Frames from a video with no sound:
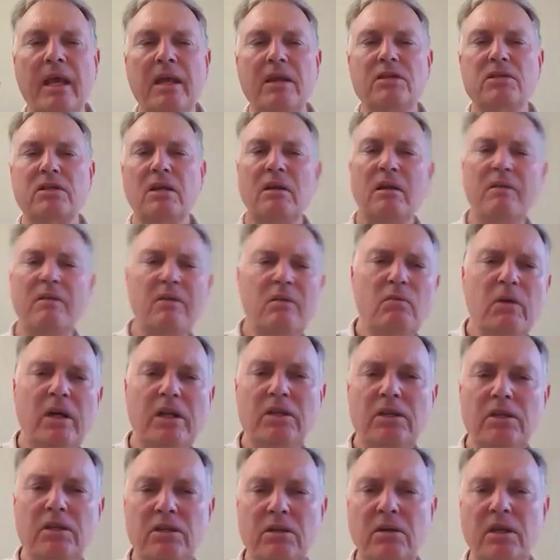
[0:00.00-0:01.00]
So even when
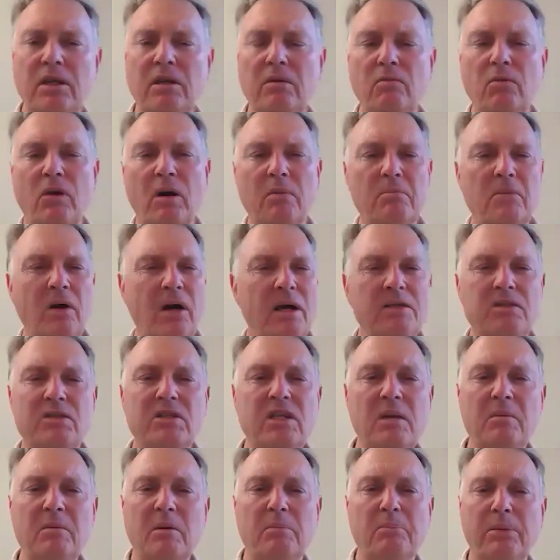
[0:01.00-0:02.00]
you're doing what might
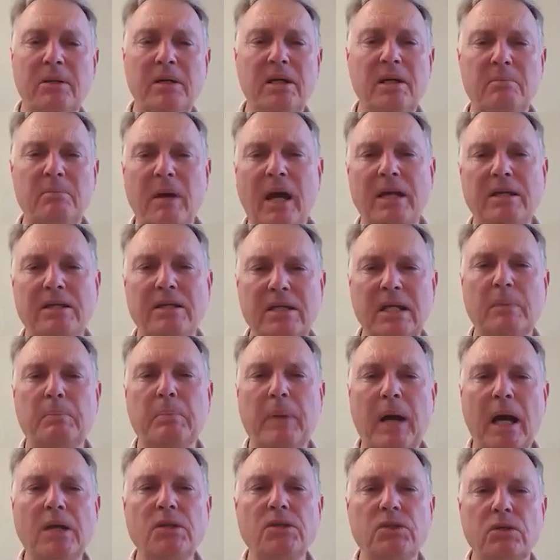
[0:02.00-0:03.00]
seem a pretty basic
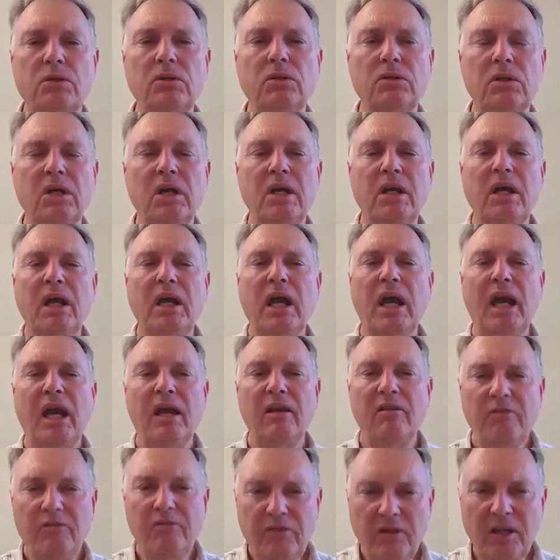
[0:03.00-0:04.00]
puzzle
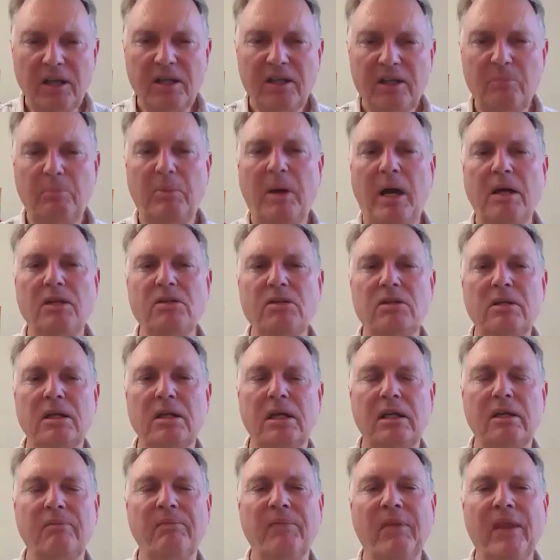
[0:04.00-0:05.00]
and filling the puzzle
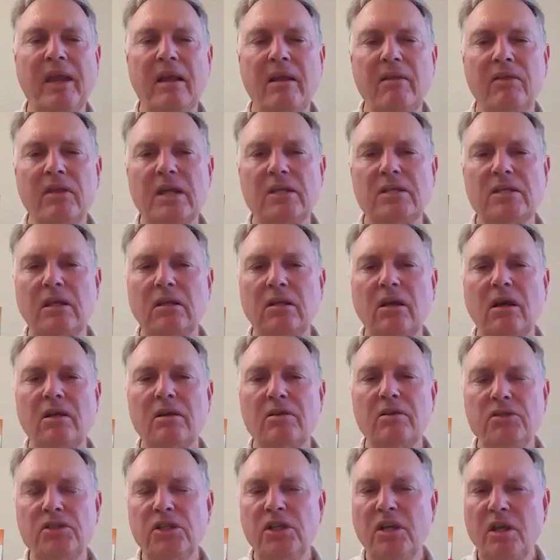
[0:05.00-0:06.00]
in, there's a lot
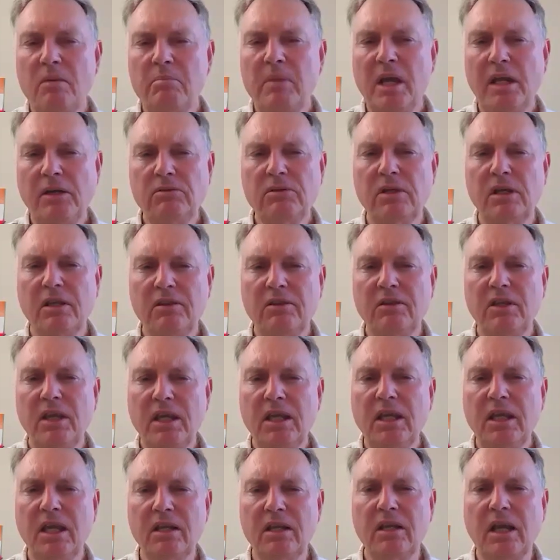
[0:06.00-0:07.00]
of geometric
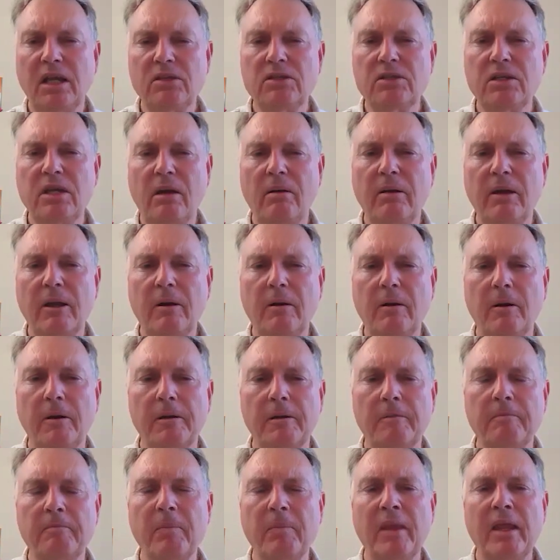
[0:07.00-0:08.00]
thinking that's going
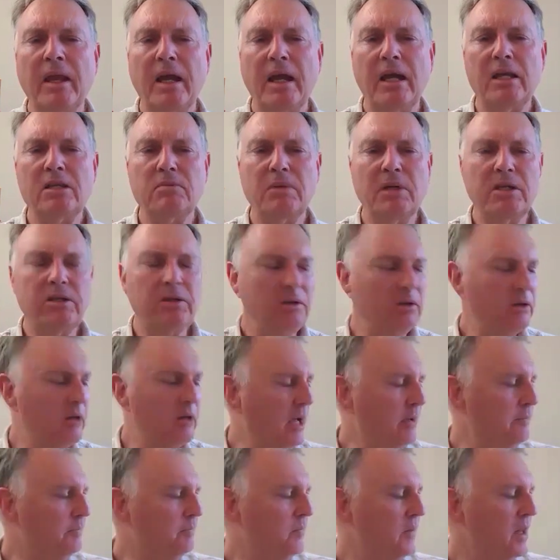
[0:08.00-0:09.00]
on as we do
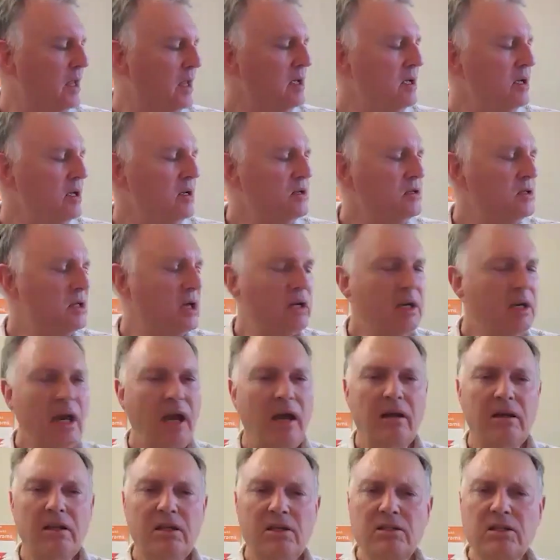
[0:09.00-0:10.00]
that. So now
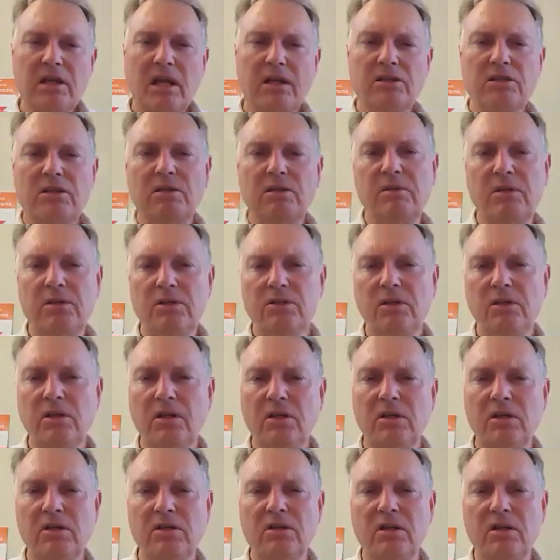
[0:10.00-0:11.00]
I'll just get you
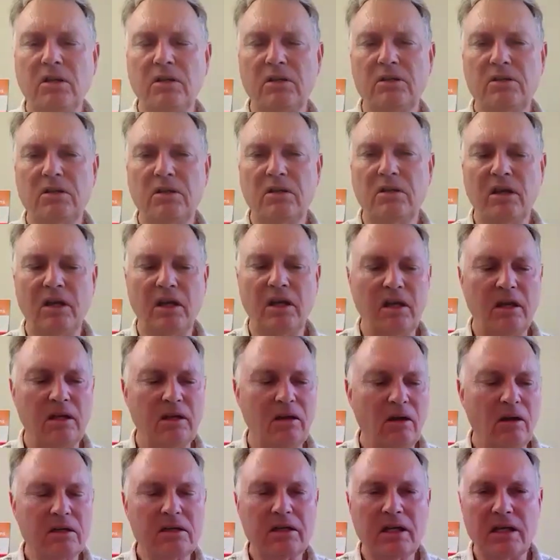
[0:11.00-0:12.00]
returned to the
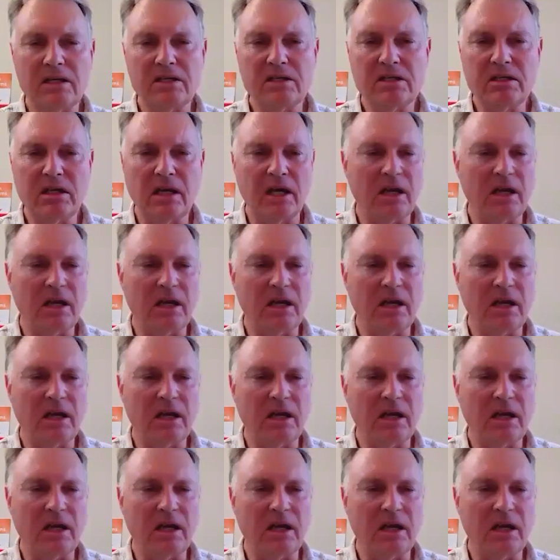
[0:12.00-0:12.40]
Loch Ness